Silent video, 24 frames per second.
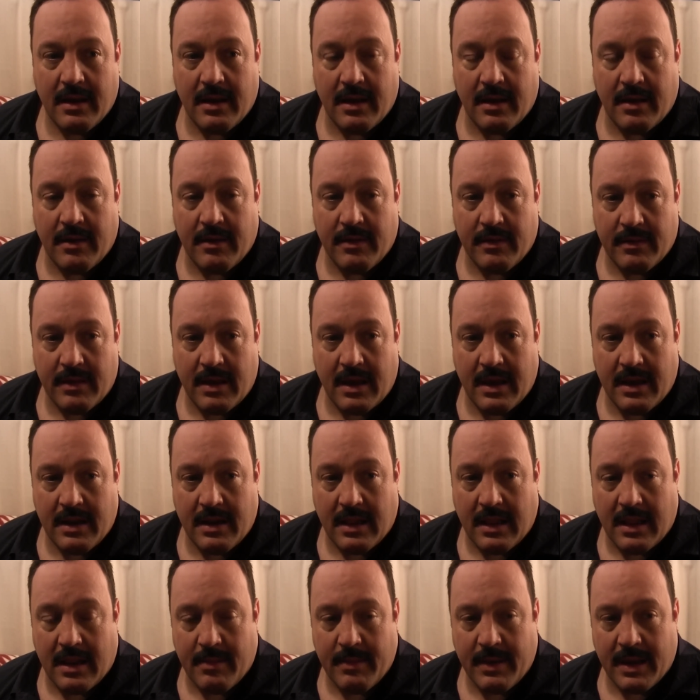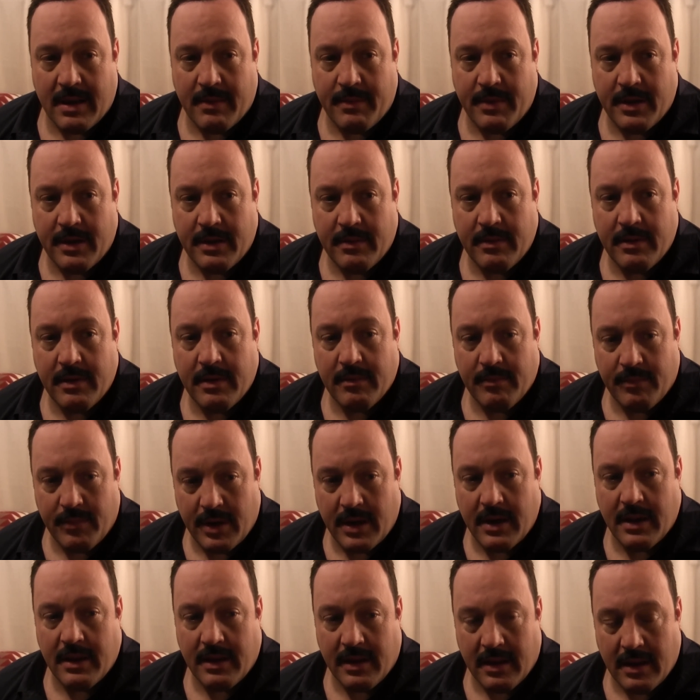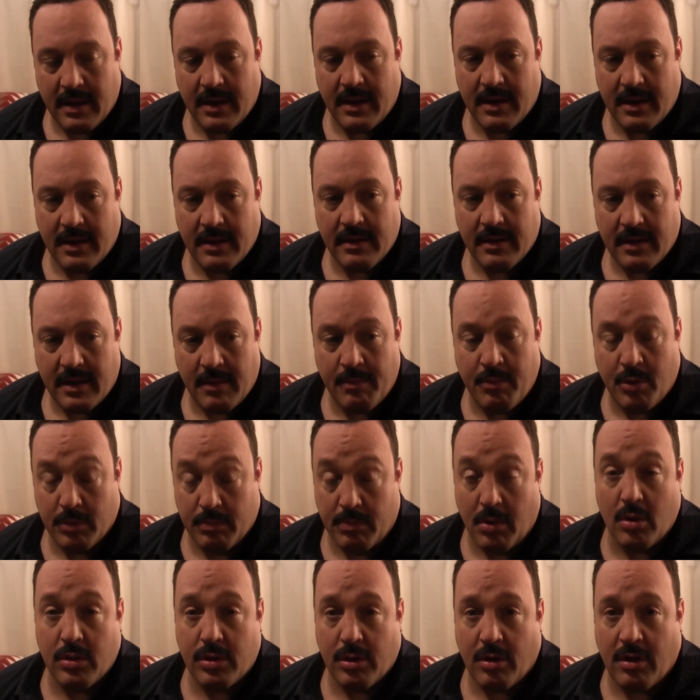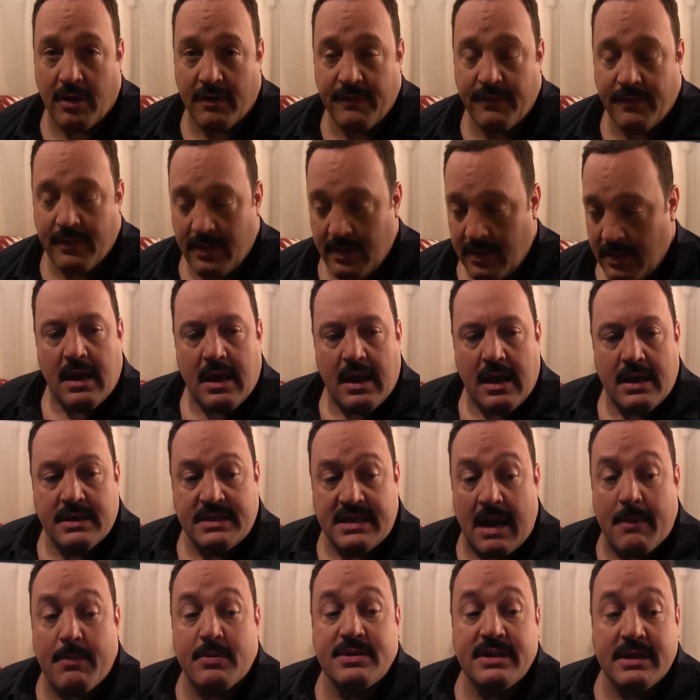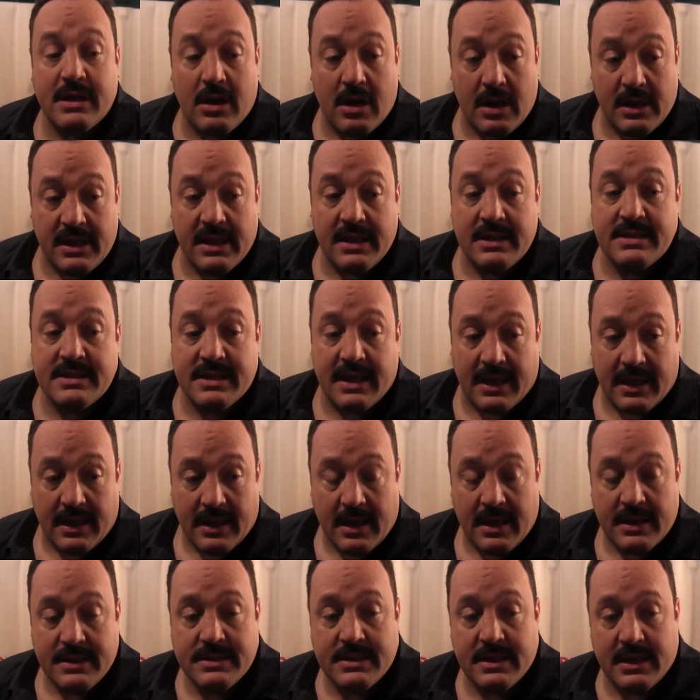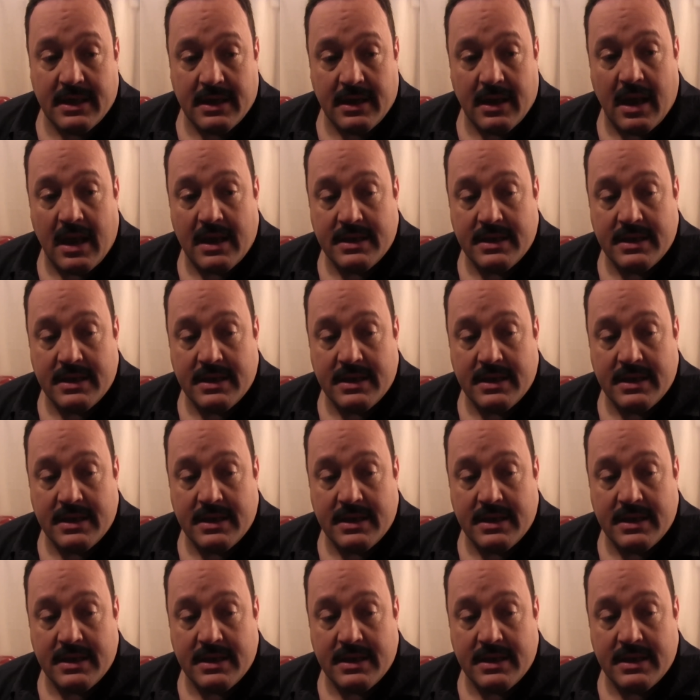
uh I had a lot of makeup on, but I, uh, I pulled both off. As the opera singer, I did sing. I sing,